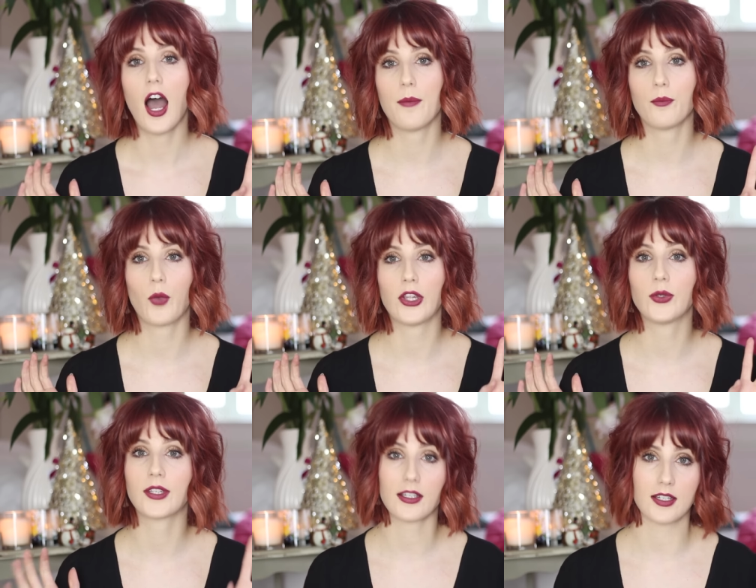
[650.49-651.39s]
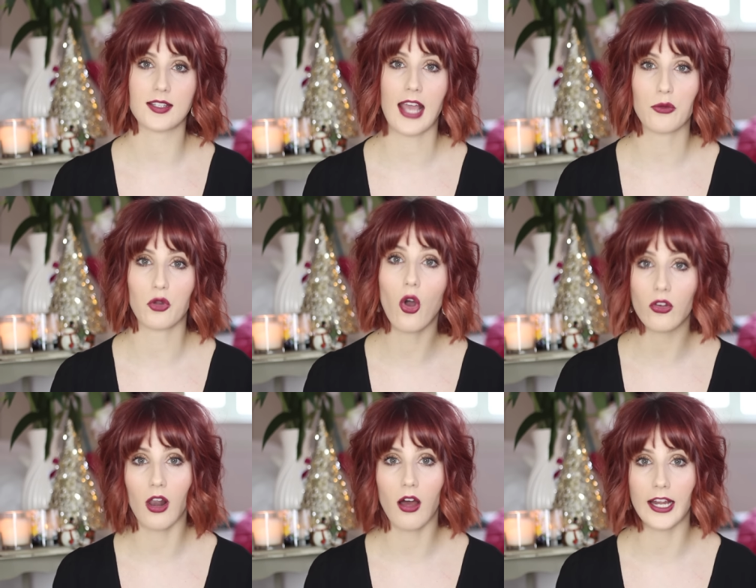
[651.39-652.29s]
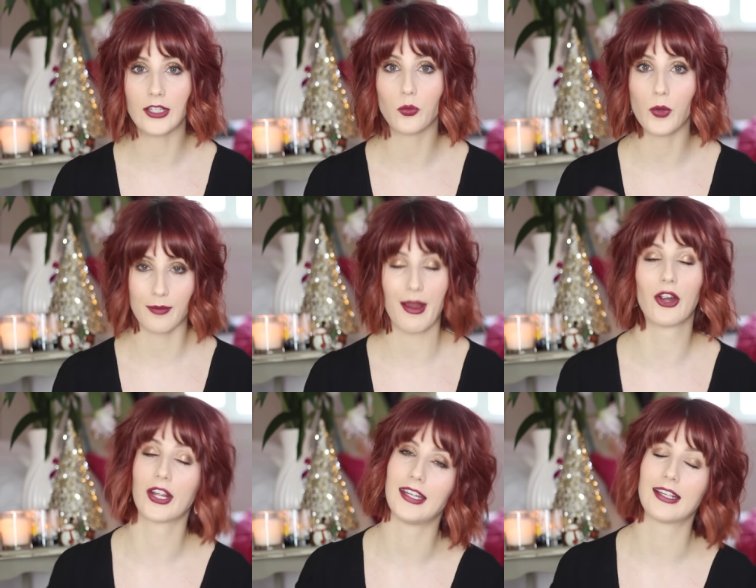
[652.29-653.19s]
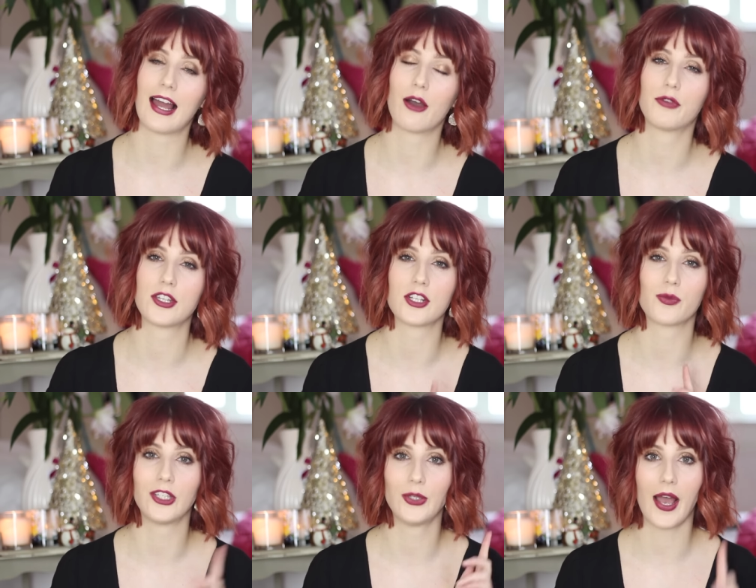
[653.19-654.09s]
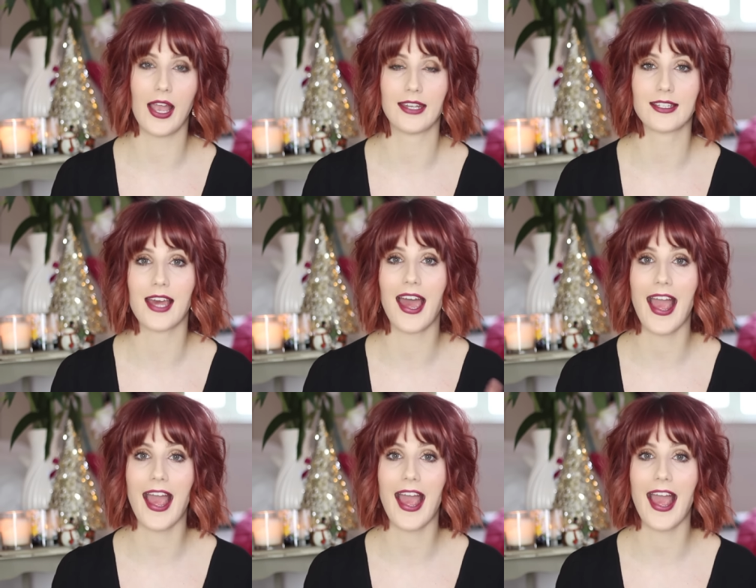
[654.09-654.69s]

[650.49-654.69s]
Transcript: where you can get discount online with American Eagle Outfitters when you enter